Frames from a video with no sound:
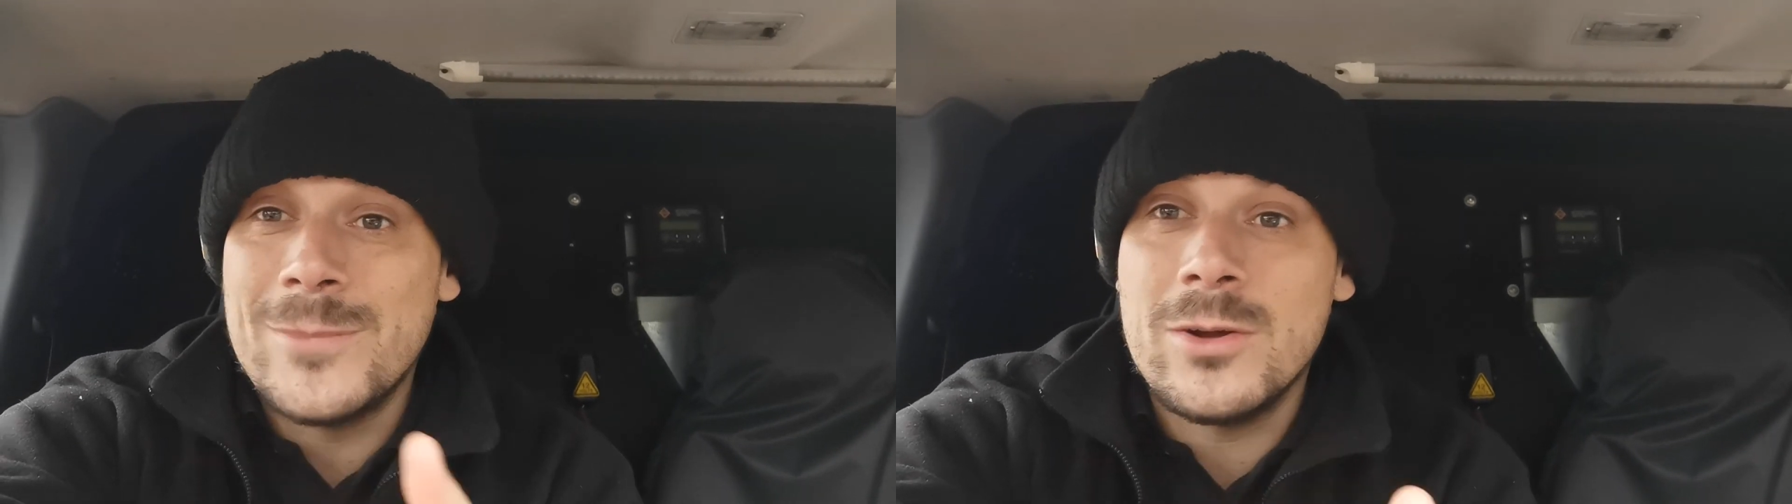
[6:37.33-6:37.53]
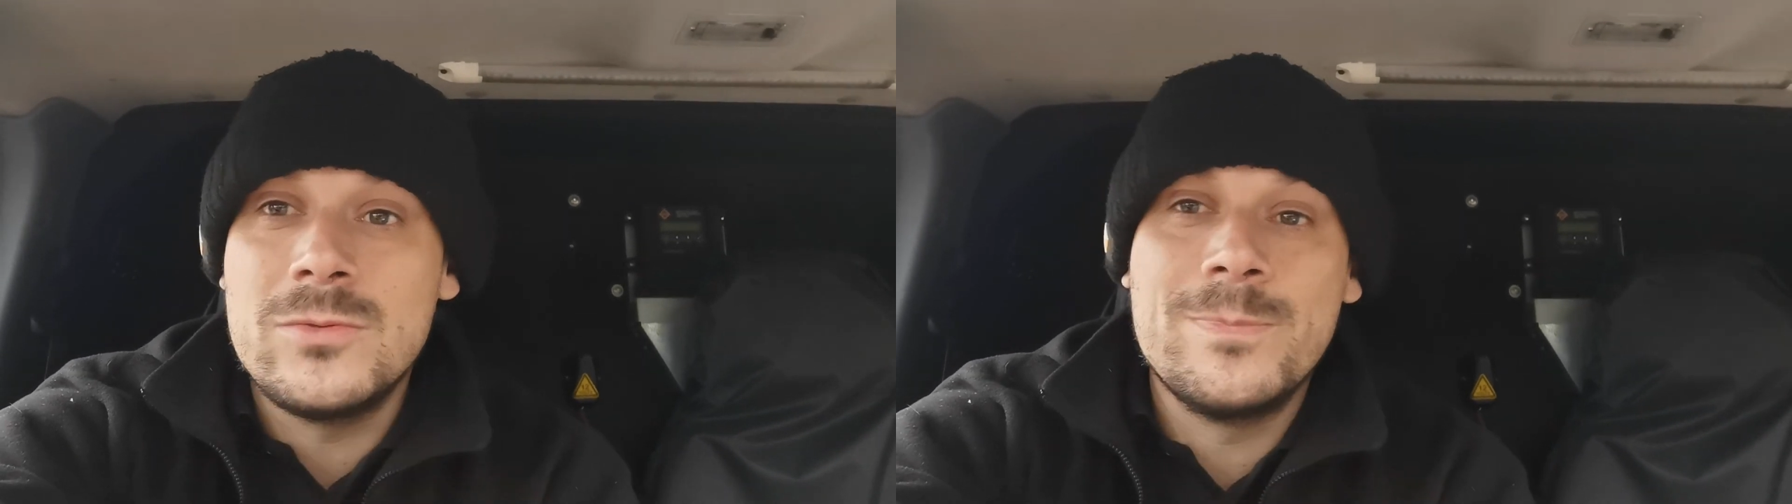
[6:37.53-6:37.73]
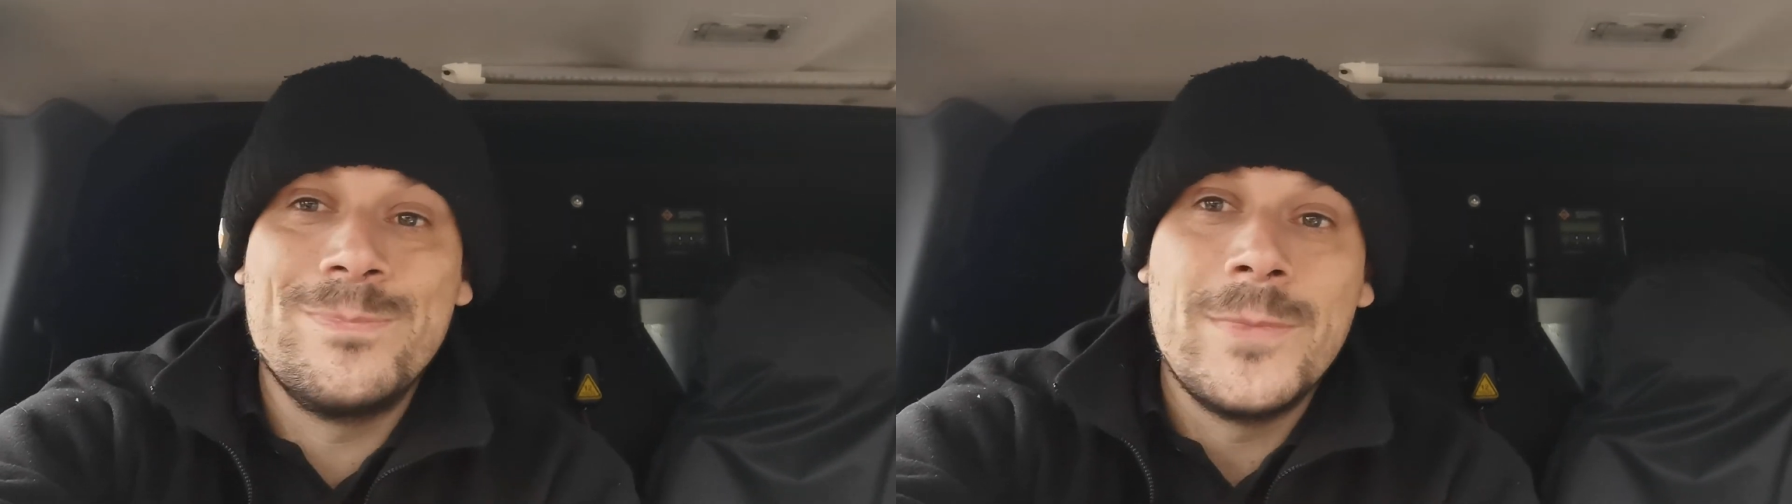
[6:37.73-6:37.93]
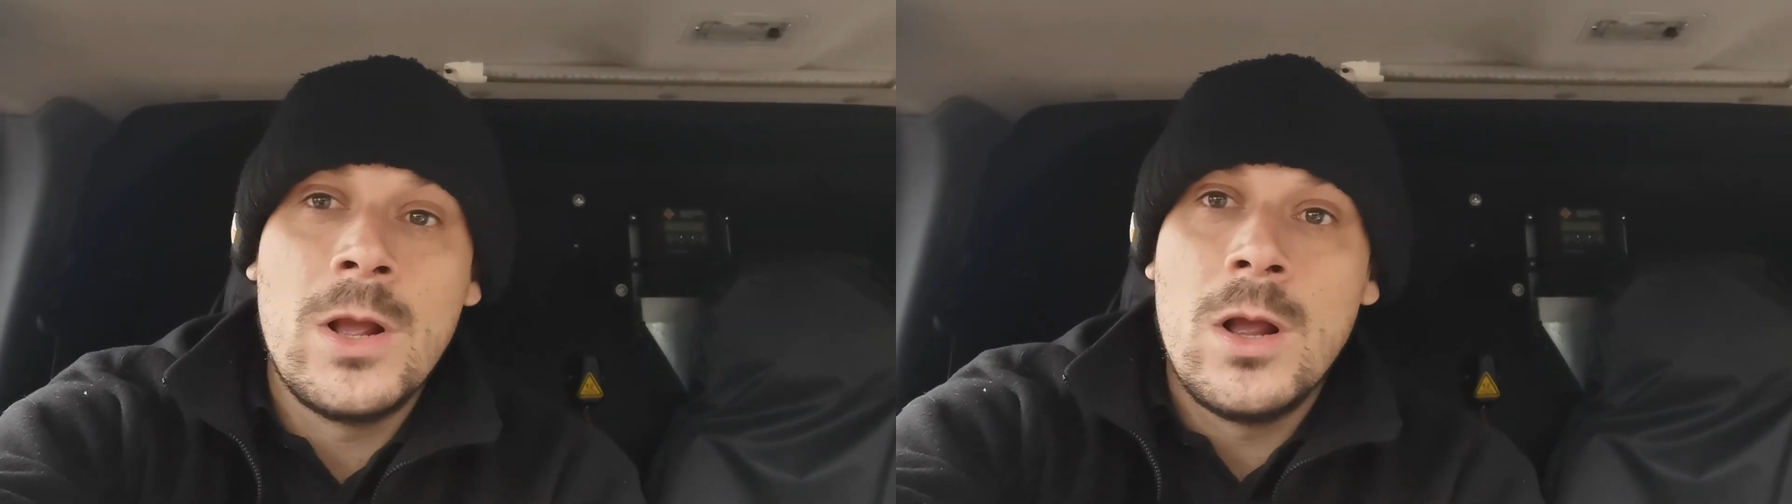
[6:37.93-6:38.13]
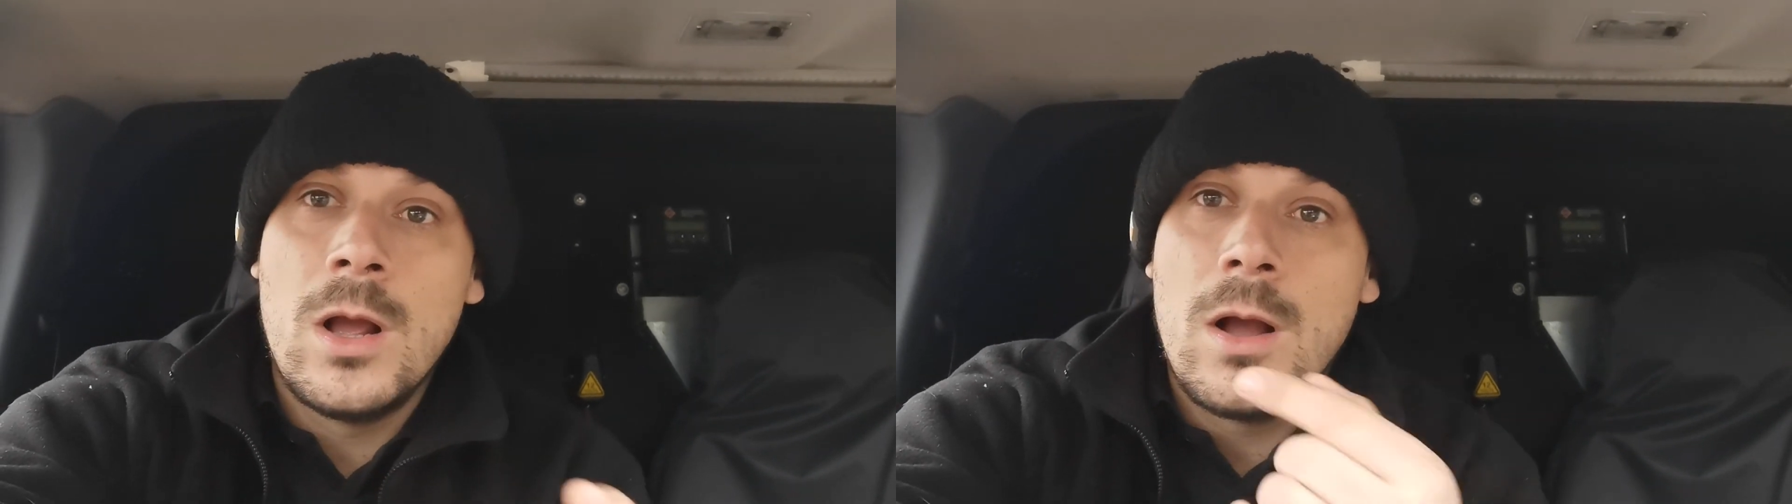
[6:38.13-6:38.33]

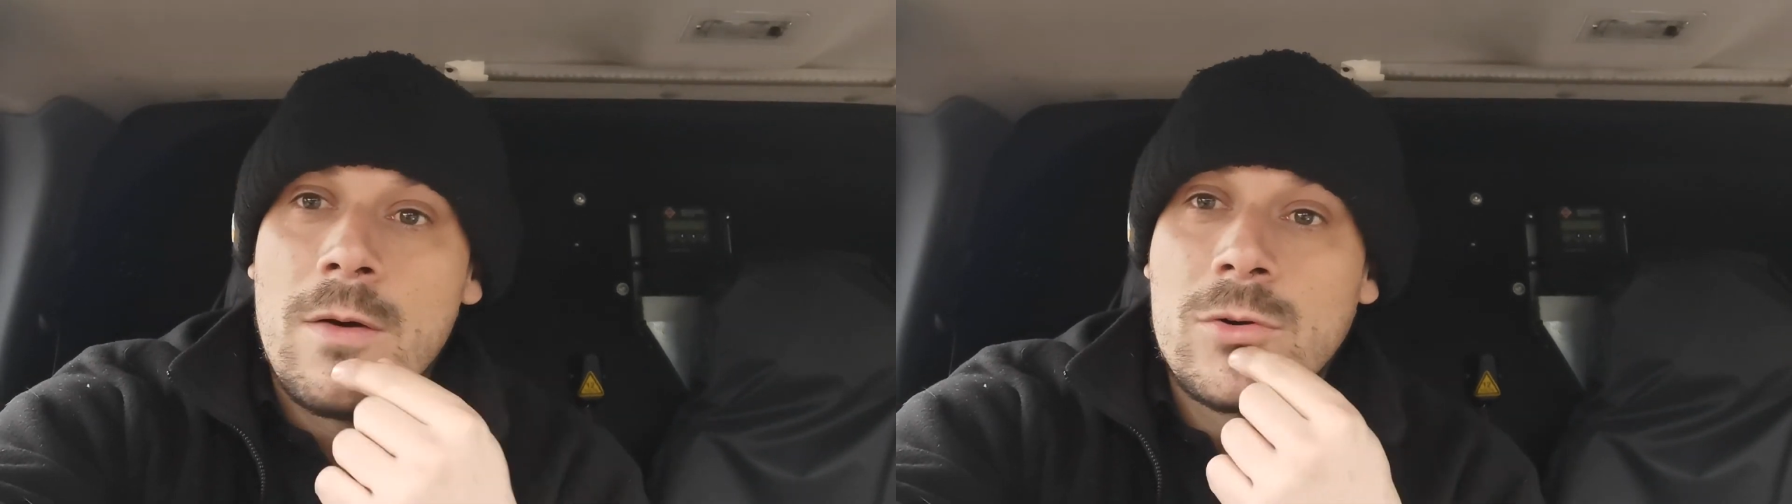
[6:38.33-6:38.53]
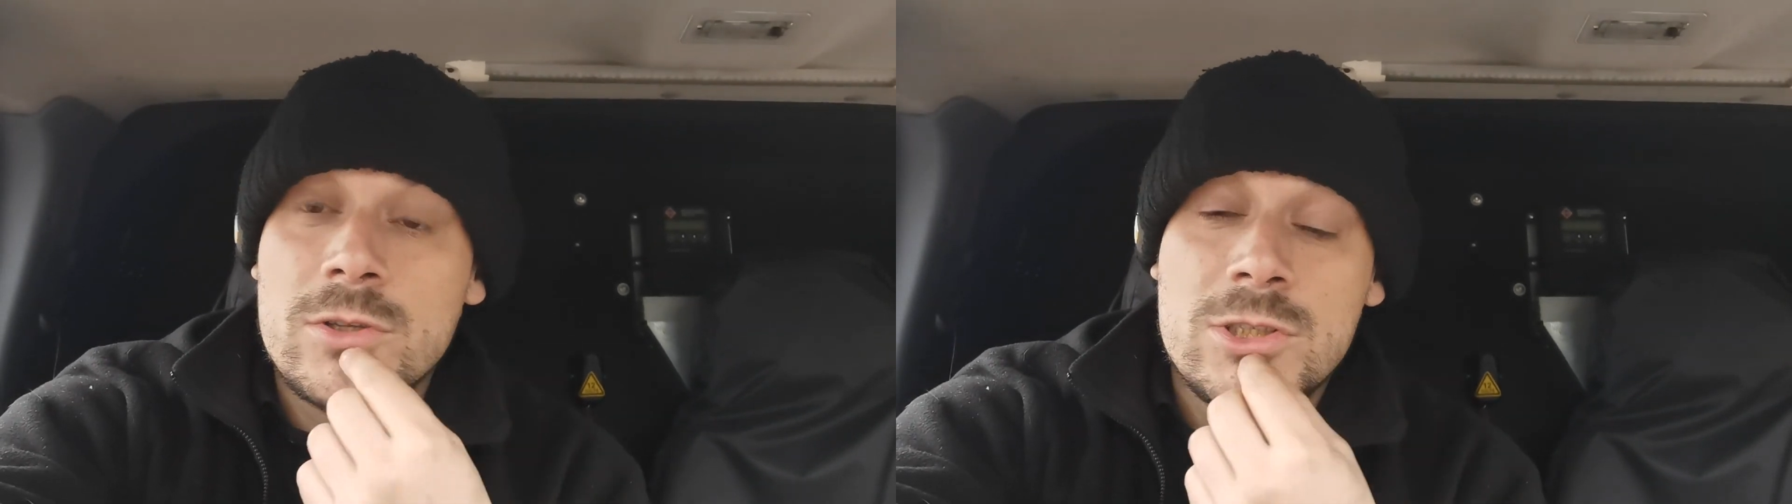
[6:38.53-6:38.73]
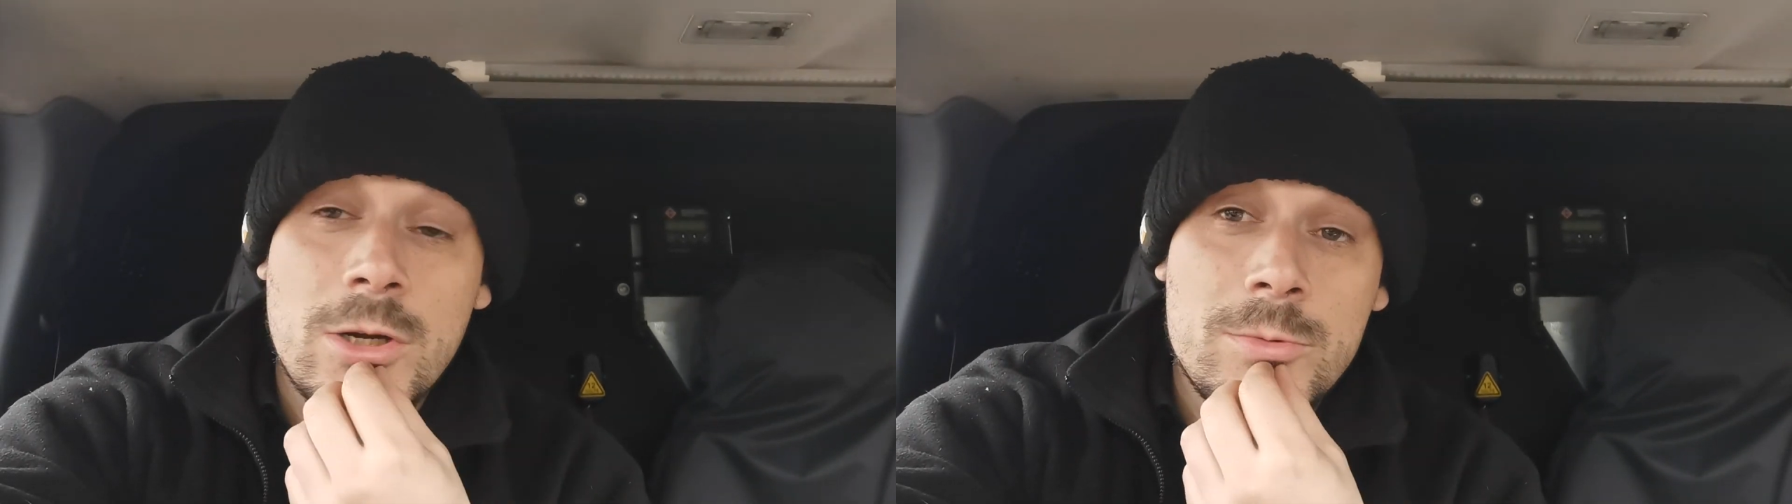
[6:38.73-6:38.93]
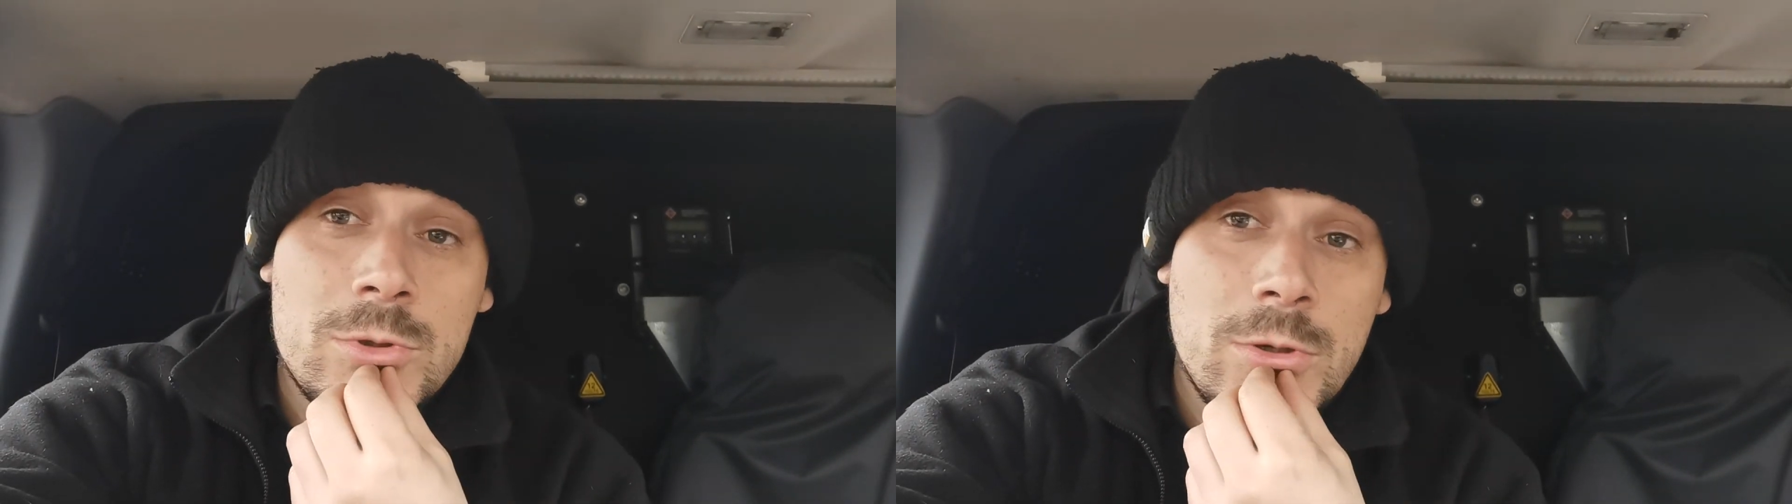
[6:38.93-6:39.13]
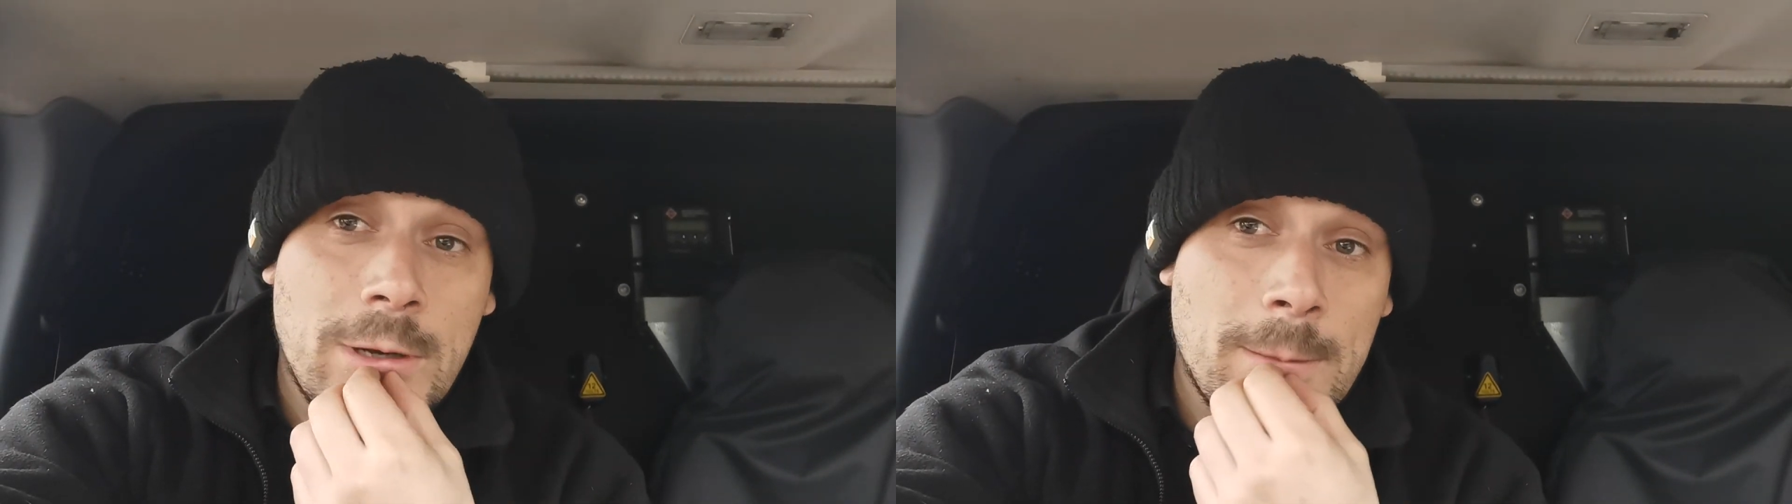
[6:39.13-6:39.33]
I've got the
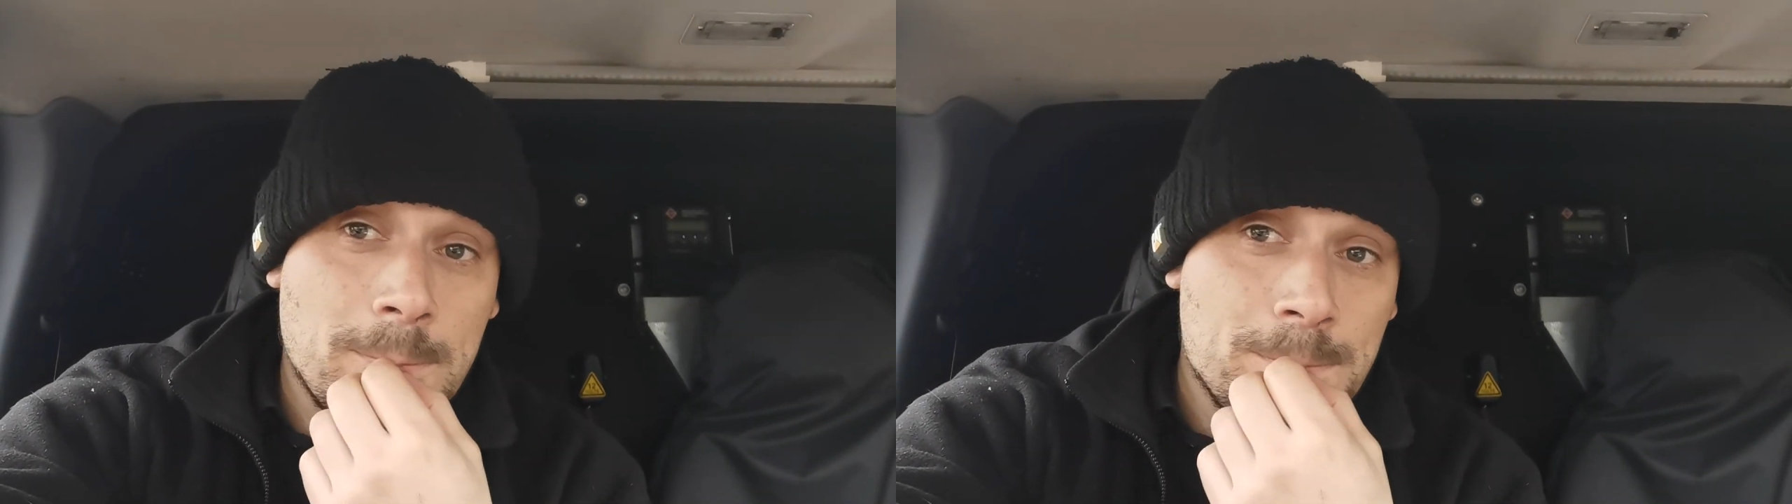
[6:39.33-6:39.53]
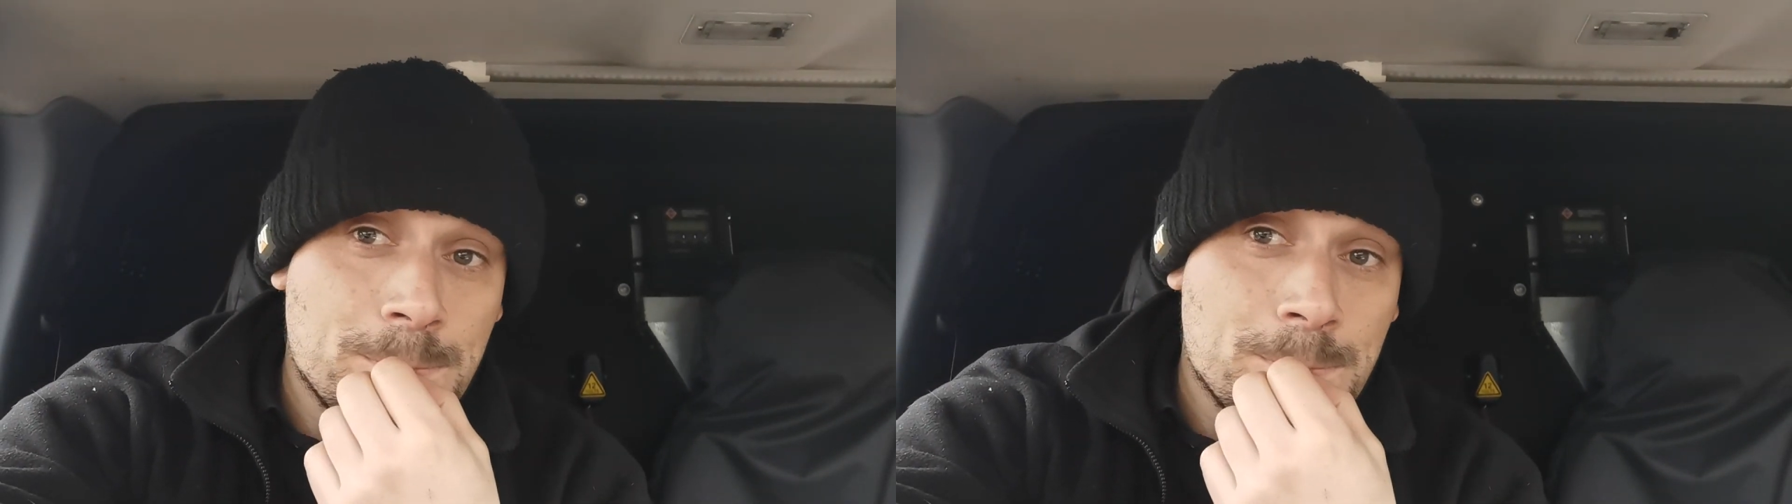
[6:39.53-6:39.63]
siren unit.